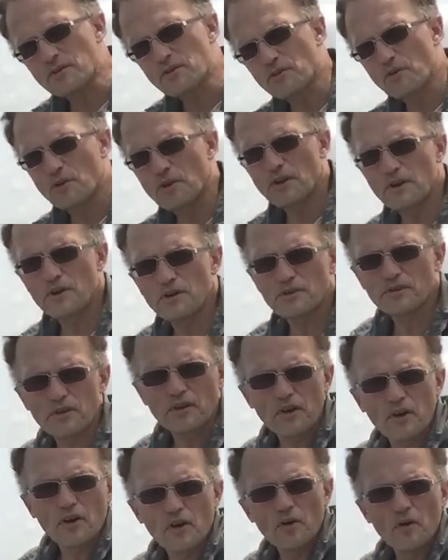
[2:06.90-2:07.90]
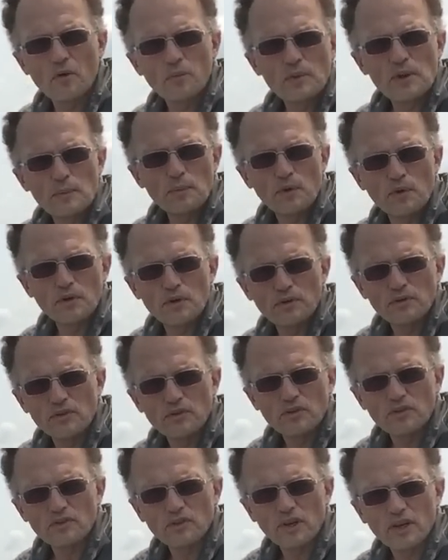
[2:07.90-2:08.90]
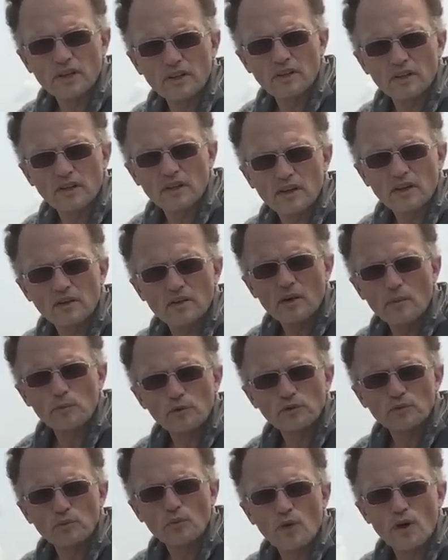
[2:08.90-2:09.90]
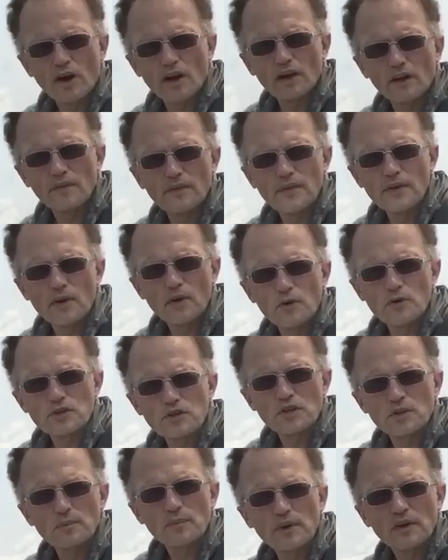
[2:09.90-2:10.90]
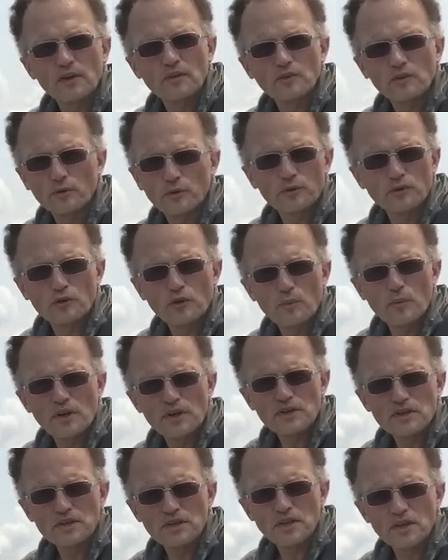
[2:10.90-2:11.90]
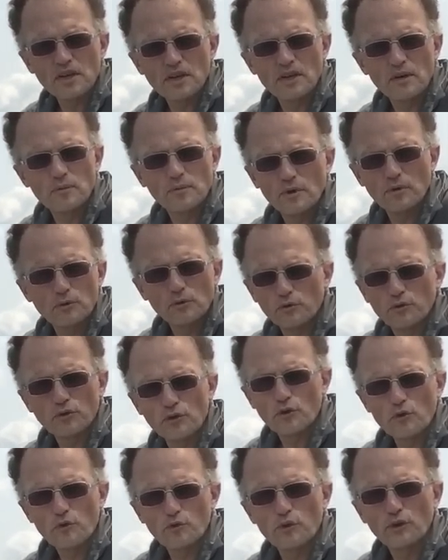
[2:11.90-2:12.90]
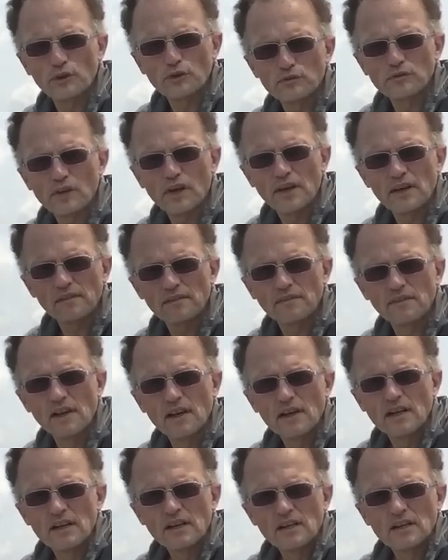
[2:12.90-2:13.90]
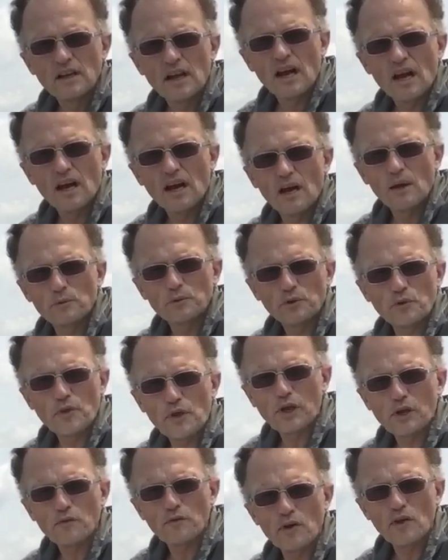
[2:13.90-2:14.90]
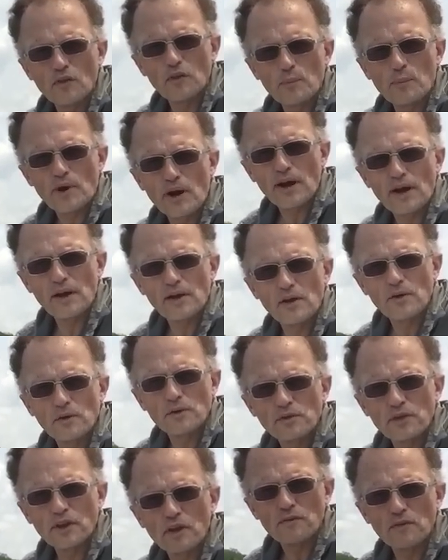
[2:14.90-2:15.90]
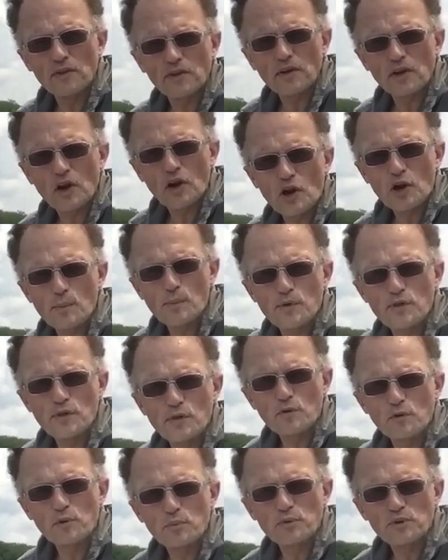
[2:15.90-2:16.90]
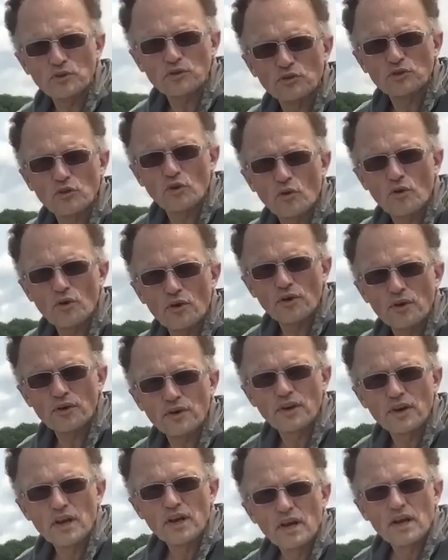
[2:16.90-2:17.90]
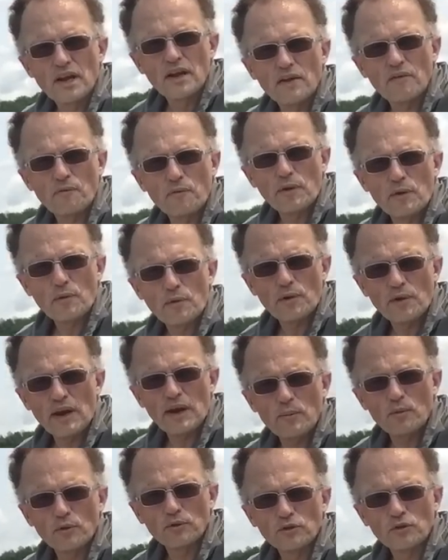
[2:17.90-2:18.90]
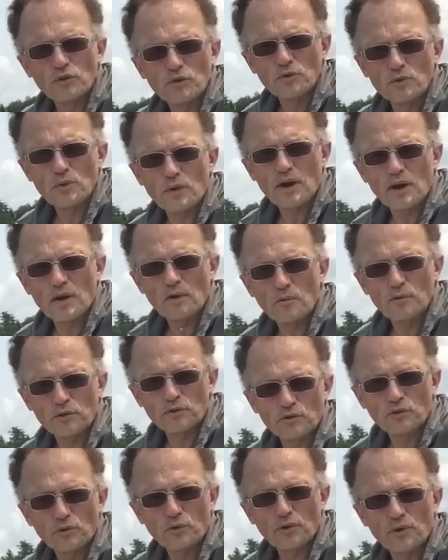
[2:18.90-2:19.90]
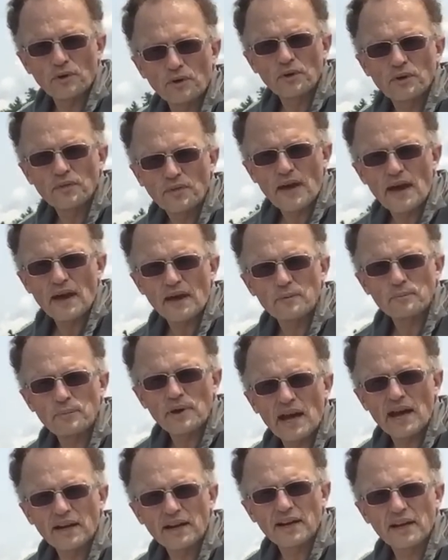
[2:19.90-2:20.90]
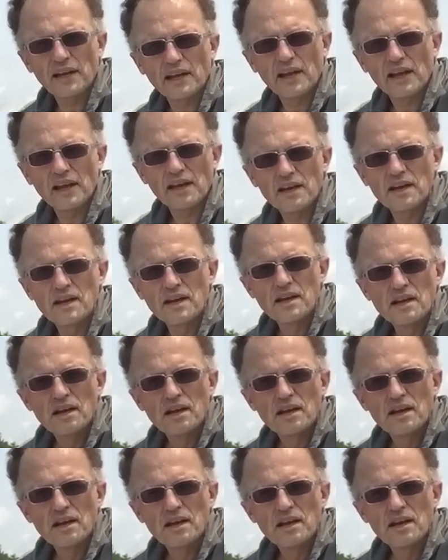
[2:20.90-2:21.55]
or so years ago, people used to say that they could almost walk on the ocean because there was so much, it was so full of life. So think of all the carbon that would be stored if we were able to restore that back again.